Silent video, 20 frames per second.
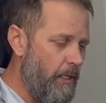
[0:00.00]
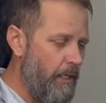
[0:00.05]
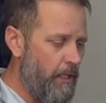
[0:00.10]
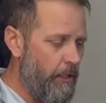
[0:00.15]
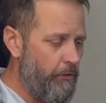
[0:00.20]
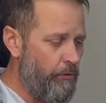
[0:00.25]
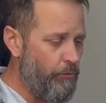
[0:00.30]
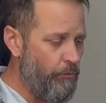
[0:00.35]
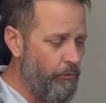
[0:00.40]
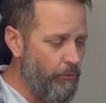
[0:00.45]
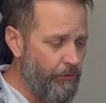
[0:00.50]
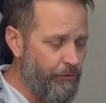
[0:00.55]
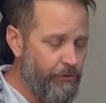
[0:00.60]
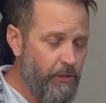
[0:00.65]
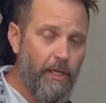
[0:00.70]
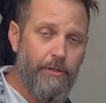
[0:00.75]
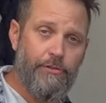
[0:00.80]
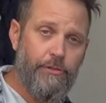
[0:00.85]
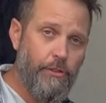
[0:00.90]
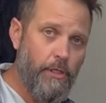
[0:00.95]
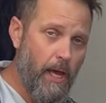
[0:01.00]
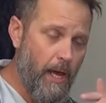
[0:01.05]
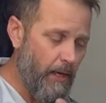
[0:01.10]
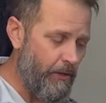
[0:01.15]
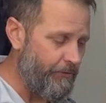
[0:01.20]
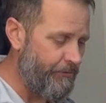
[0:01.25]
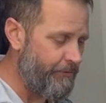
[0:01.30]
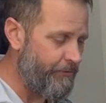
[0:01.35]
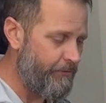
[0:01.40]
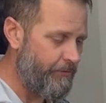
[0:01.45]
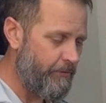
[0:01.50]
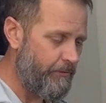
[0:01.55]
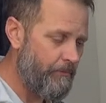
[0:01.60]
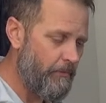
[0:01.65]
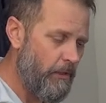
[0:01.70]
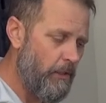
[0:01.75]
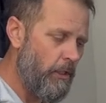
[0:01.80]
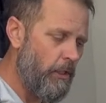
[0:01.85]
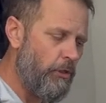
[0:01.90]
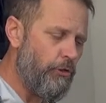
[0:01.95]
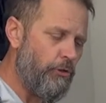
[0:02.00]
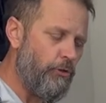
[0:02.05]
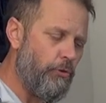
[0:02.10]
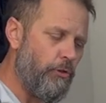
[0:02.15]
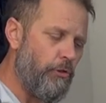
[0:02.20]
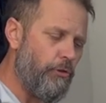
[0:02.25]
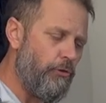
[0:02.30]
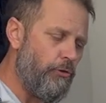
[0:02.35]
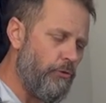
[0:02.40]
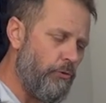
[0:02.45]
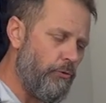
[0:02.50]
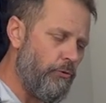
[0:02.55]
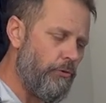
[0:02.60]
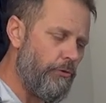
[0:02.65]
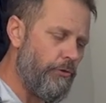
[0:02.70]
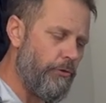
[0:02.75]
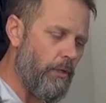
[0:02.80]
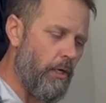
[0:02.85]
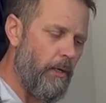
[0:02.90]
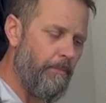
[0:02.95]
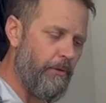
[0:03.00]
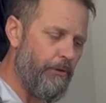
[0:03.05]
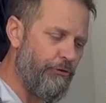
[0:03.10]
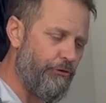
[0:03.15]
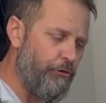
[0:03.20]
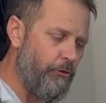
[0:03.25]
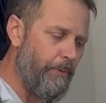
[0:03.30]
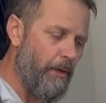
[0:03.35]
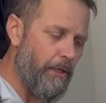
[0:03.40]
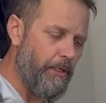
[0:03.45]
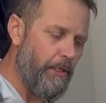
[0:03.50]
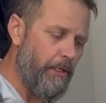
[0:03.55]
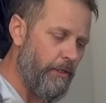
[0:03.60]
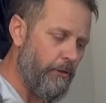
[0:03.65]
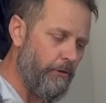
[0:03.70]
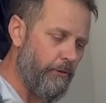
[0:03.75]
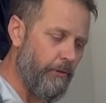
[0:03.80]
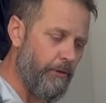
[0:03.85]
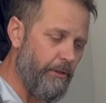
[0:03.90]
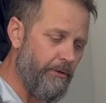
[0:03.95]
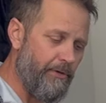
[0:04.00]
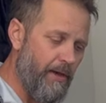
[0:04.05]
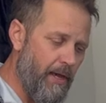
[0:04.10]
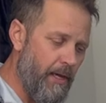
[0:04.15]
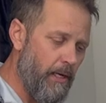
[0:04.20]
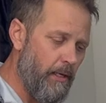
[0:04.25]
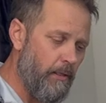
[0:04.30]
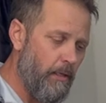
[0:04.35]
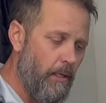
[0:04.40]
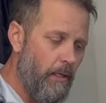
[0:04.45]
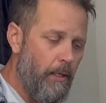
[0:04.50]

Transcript: And Google says yes, you can use a Mr. Buddy heater in a van,